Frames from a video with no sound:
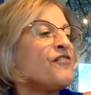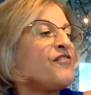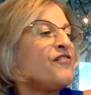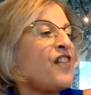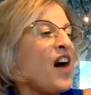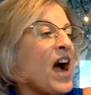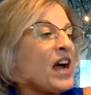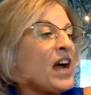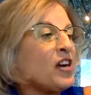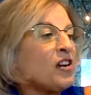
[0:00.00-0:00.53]

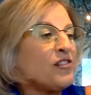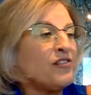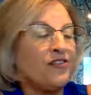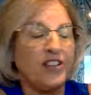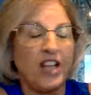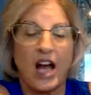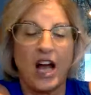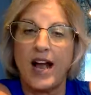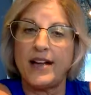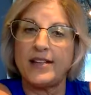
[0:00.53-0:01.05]

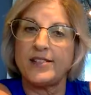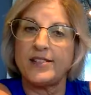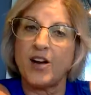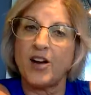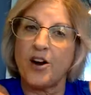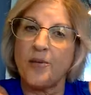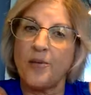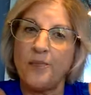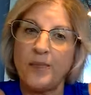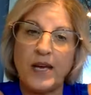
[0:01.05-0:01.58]
Fireflies
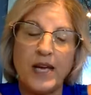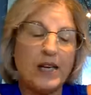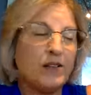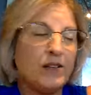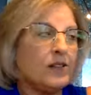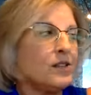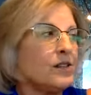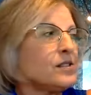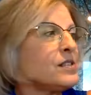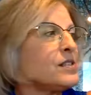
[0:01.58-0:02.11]
are
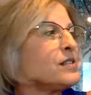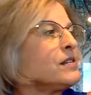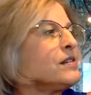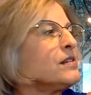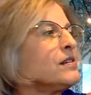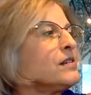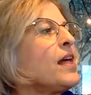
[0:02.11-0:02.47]
beetles.